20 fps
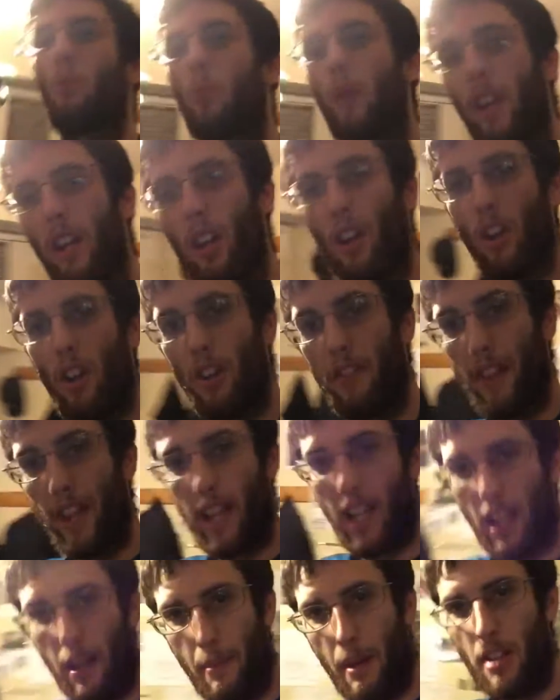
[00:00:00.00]
we are
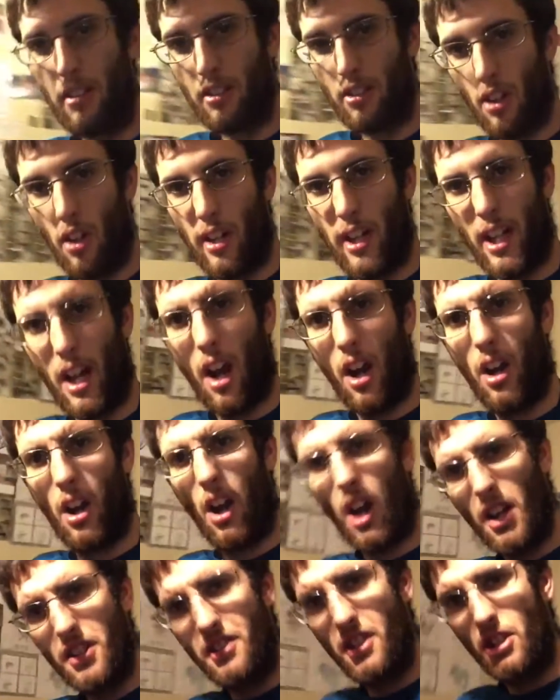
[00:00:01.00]
thinking about starting our
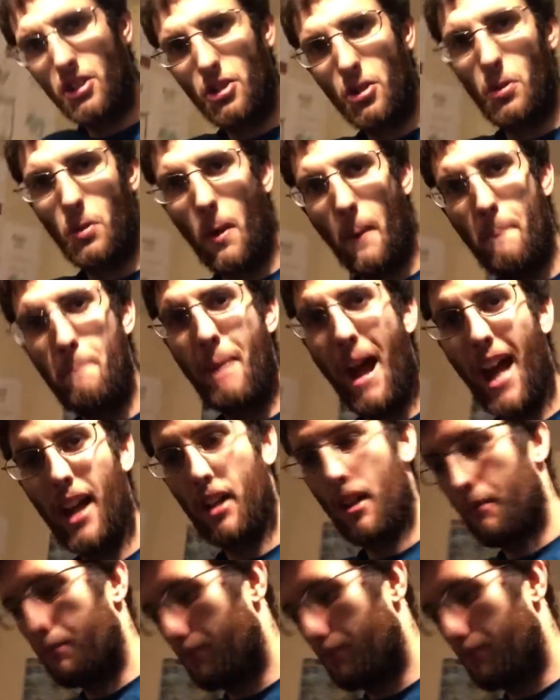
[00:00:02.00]
hunting tour back